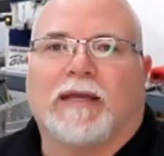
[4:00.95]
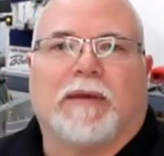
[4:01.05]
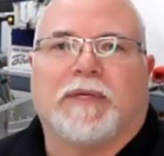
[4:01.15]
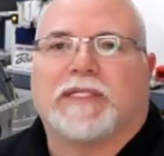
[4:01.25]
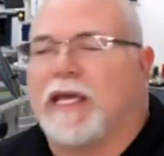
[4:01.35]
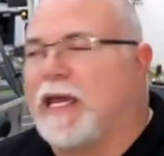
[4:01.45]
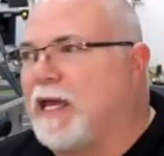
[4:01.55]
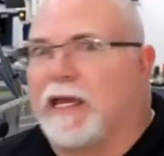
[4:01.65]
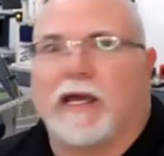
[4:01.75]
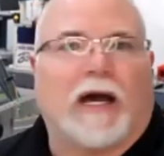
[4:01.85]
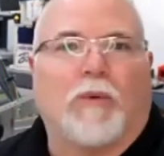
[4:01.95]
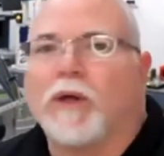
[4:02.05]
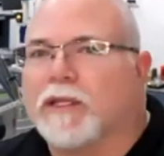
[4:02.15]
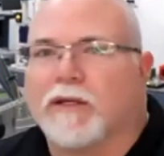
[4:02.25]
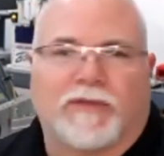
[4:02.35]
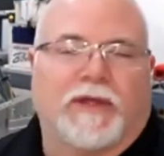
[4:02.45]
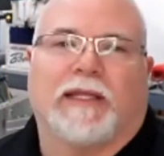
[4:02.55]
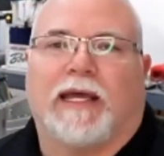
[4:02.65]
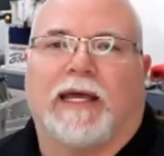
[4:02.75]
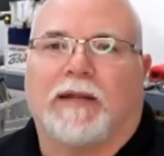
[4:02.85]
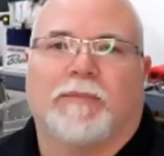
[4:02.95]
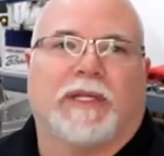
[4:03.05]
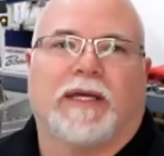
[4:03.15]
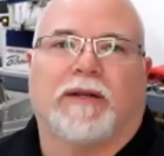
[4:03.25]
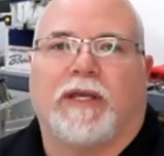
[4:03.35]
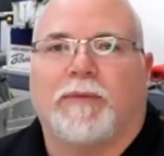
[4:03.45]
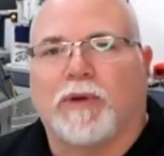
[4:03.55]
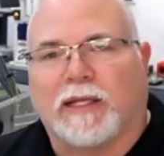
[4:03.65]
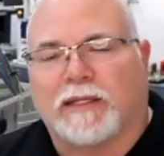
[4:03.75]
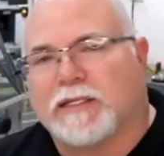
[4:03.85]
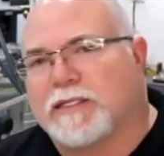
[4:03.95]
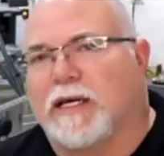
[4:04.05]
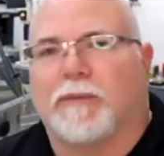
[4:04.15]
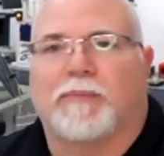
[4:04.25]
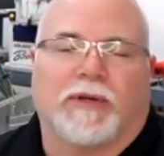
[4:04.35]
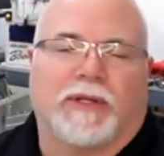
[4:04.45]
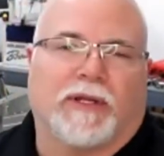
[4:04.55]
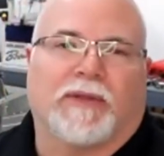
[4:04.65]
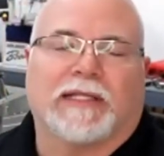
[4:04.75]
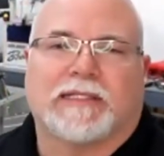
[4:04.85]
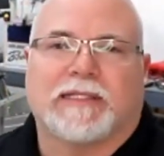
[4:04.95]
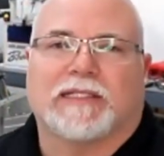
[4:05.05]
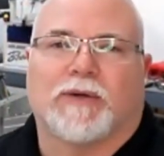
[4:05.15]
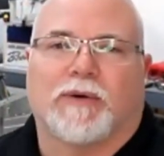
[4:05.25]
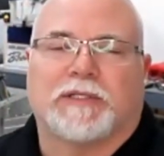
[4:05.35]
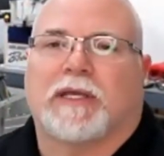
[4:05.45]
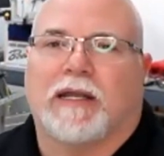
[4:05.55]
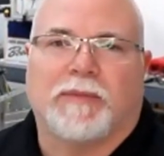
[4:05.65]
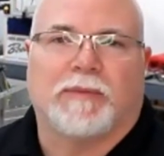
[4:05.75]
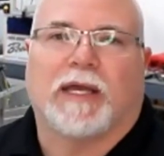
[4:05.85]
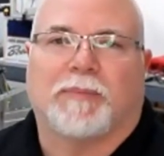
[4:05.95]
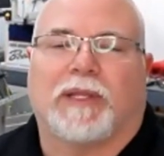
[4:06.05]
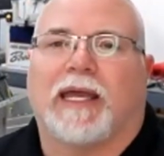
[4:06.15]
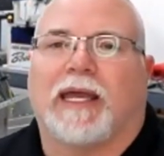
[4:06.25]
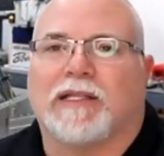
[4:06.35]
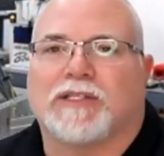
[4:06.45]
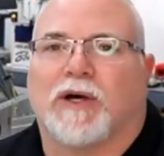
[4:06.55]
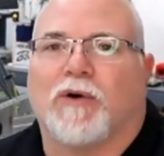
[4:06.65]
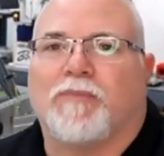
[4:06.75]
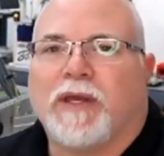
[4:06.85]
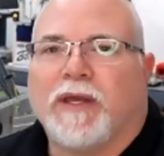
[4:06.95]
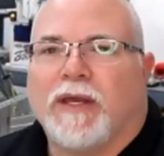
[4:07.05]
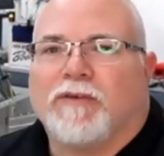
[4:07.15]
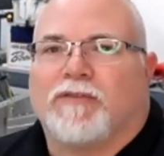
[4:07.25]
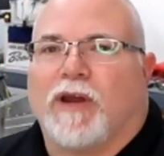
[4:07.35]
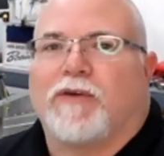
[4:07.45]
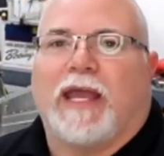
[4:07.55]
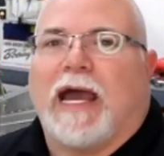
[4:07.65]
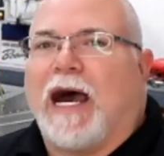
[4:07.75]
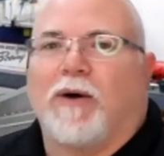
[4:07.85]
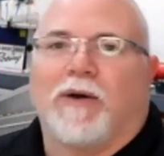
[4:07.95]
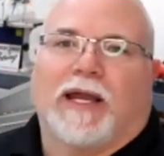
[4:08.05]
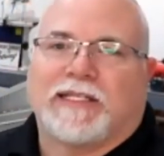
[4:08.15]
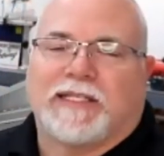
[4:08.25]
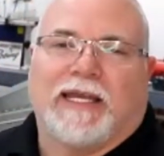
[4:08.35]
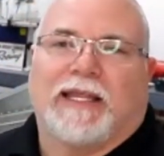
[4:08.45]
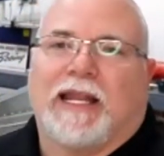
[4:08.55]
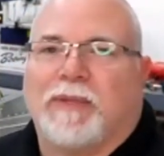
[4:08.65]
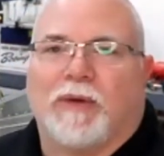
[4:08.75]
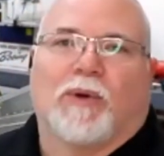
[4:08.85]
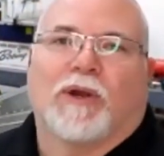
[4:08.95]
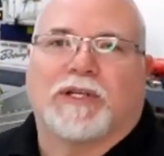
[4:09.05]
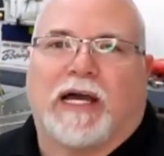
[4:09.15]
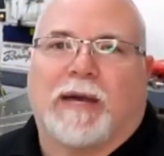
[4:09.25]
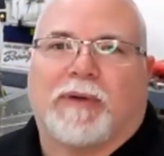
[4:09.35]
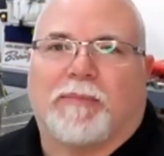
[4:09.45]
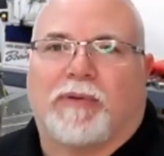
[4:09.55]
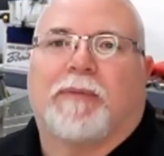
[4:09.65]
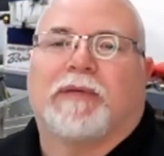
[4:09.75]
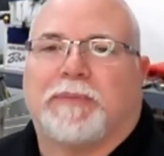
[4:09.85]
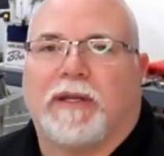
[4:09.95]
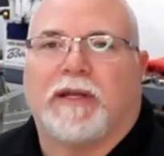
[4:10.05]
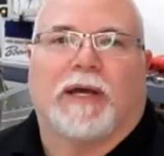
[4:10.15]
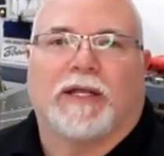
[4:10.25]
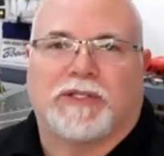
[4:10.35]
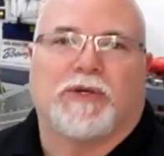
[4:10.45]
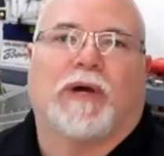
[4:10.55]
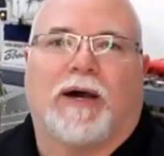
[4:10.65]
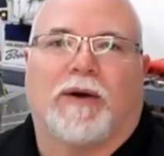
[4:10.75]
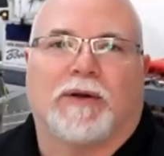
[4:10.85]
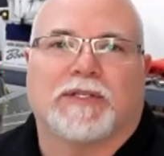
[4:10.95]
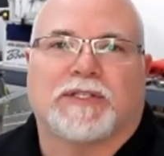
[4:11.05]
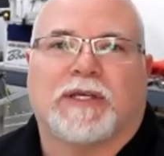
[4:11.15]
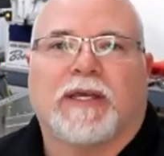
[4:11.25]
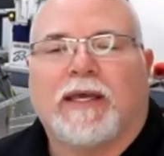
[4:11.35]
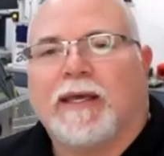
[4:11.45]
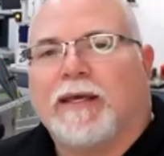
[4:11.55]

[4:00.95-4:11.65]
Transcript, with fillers: can maybe say, "Hey, I caught one little thing that Adam did, or he brought this up, or you know, that's that's always kind of been my plan." So, for every hour I say that I'm in the workshop, I'm probably spending about two hours